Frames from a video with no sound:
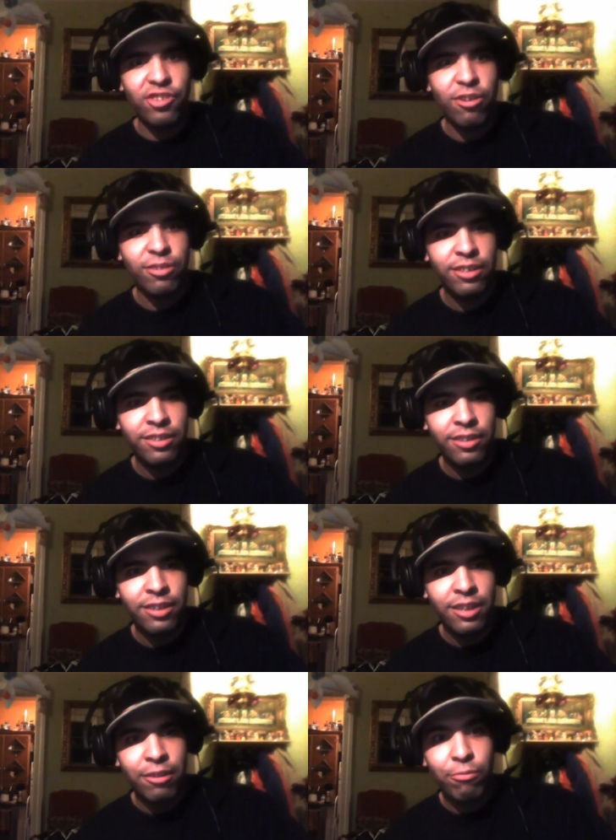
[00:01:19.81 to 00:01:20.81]
Yep.
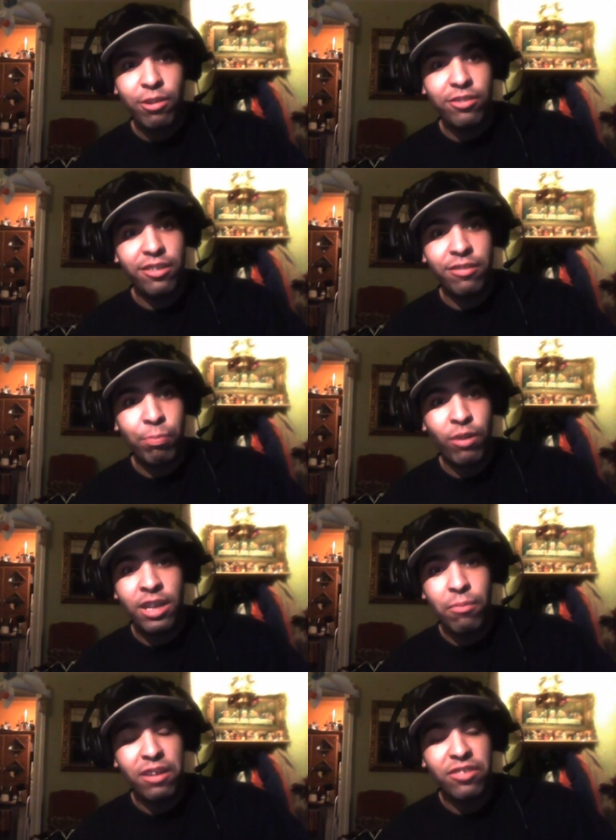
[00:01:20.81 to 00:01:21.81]
Which is
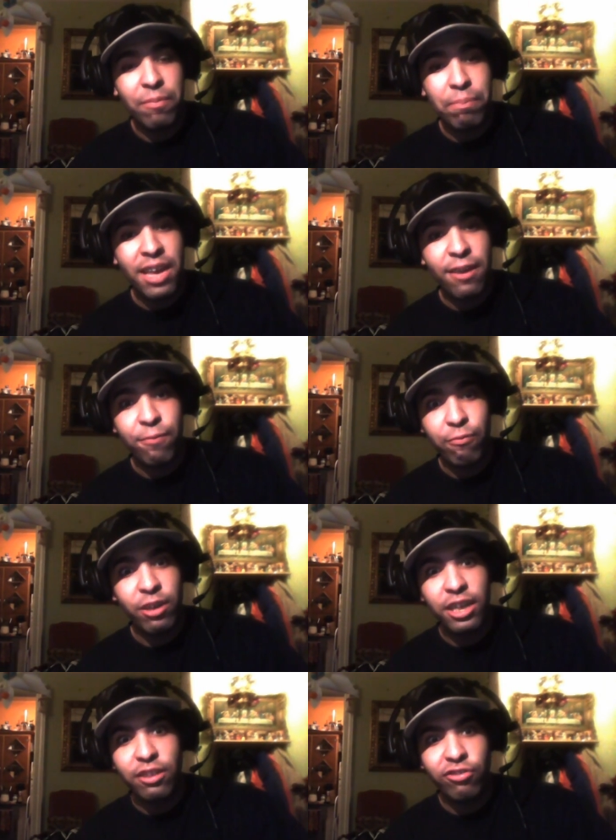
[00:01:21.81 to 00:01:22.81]
pretty much a big
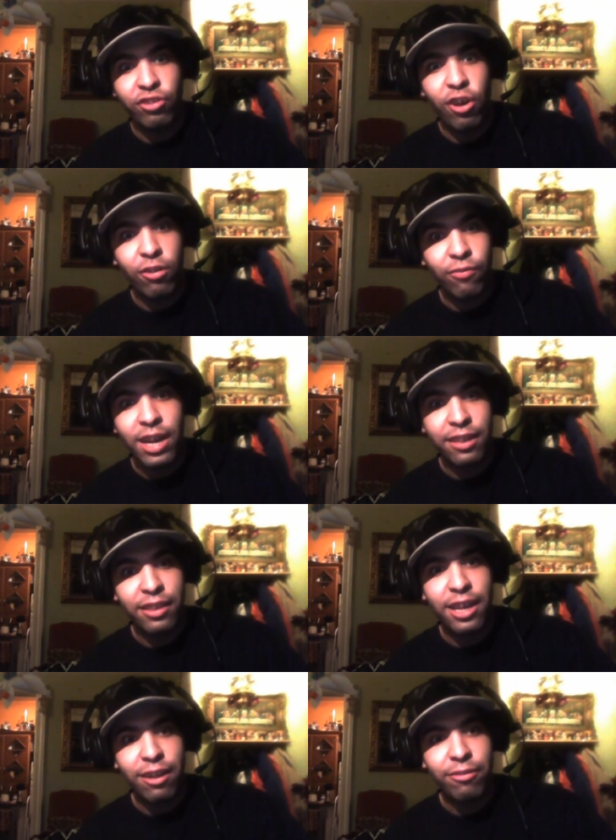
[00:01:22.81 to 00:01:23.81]
freaking joke right
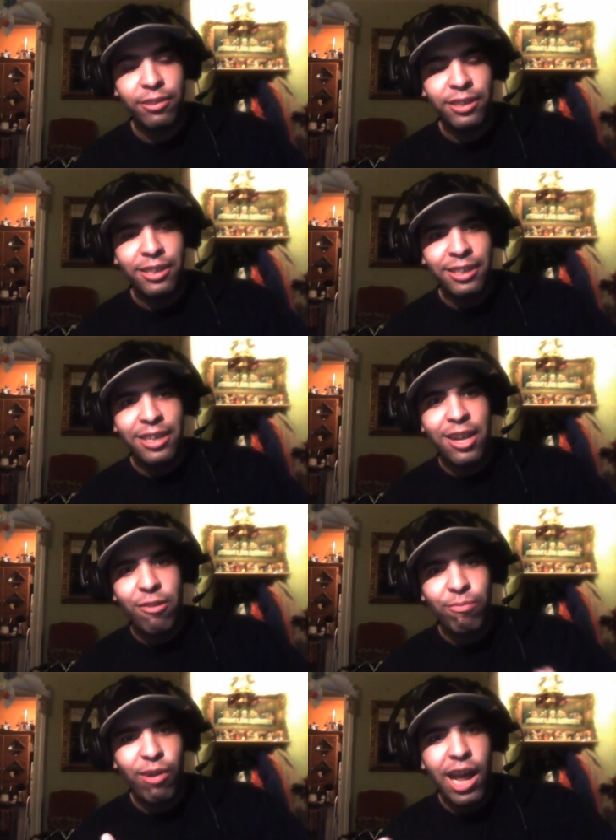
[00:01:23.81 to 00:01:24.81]
there.
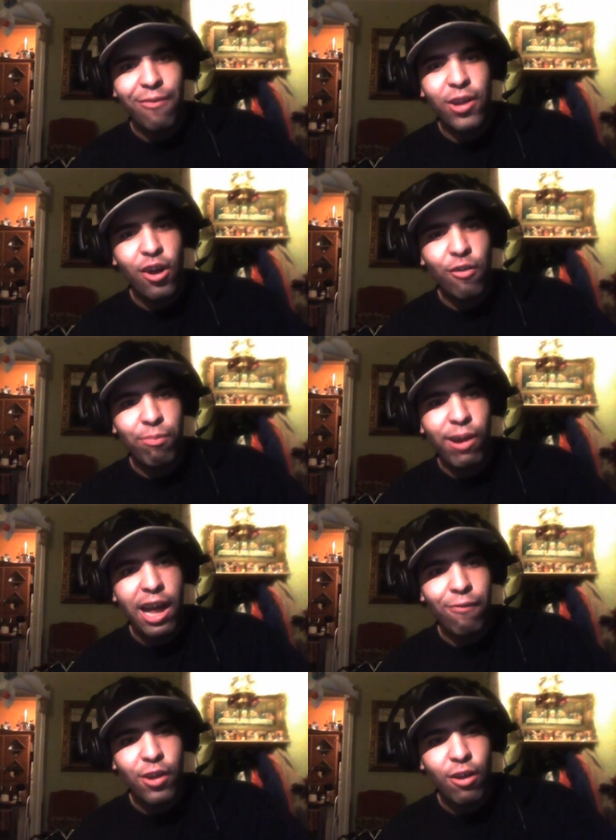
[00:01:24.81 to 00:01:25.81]
Bravo, bravo.